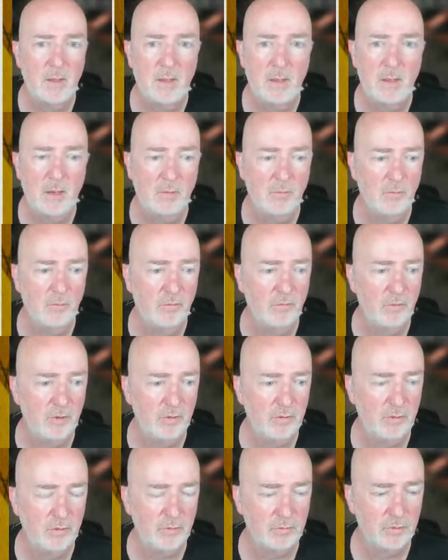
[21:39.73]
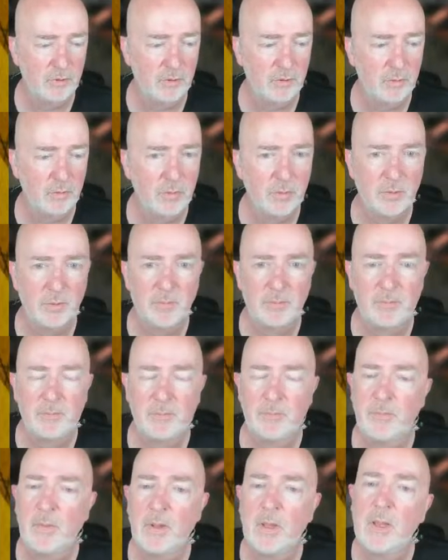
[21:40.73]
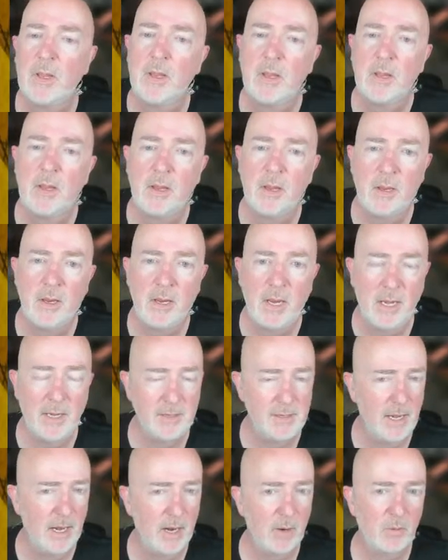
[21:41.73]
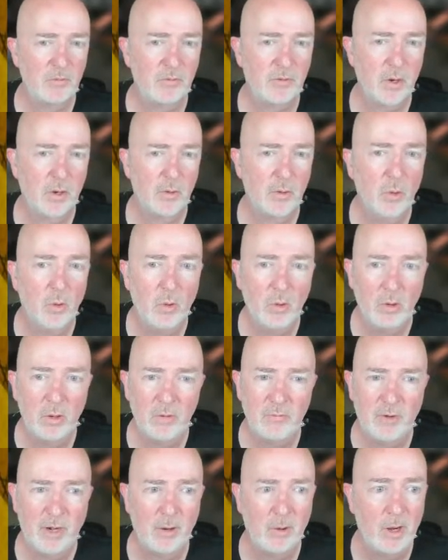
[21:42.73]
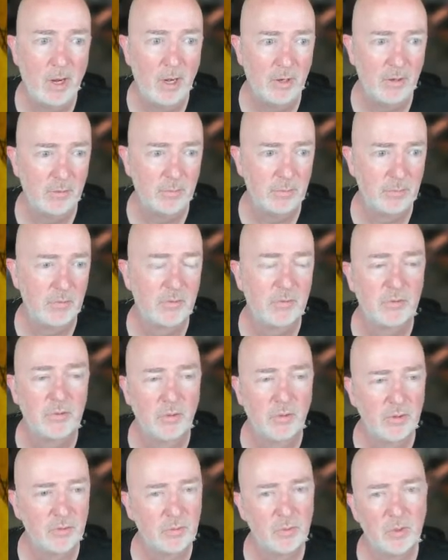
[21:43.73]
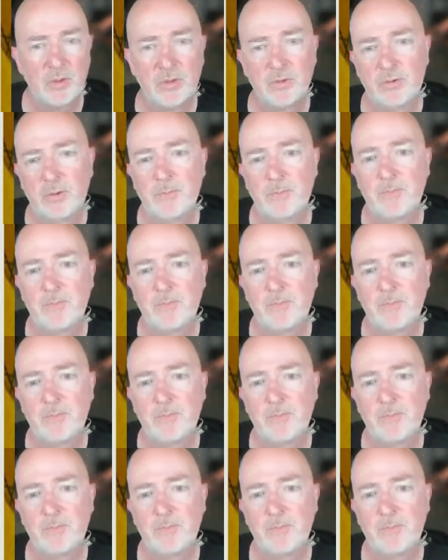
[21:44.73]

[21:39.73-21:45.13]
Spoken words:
and refresh this record. And now we've got all of our items. So this was,